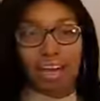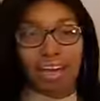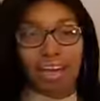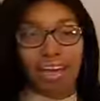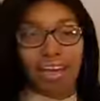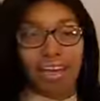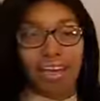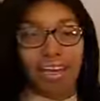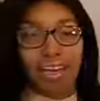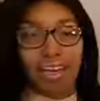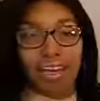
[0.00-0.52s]

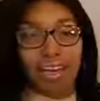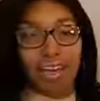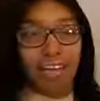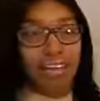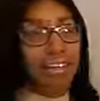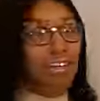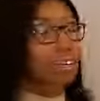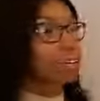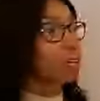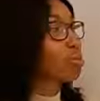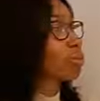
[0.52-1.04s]

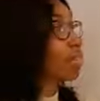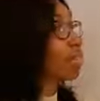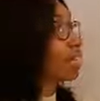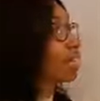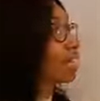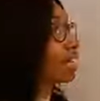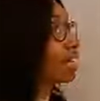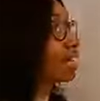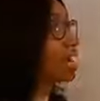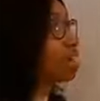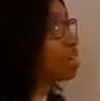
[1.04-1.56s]
and we're going to
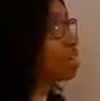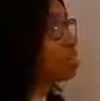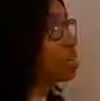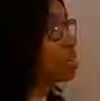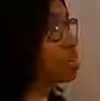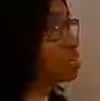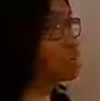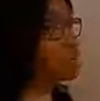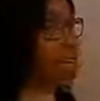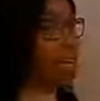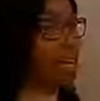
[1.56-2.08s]
keep
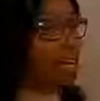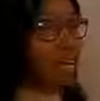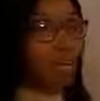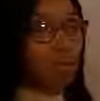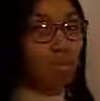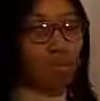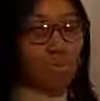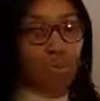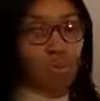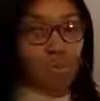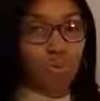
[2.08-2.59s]
these
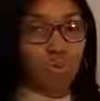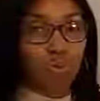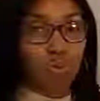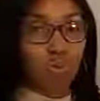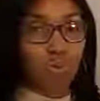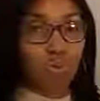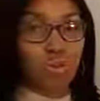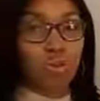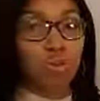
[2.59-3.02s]
same two rules.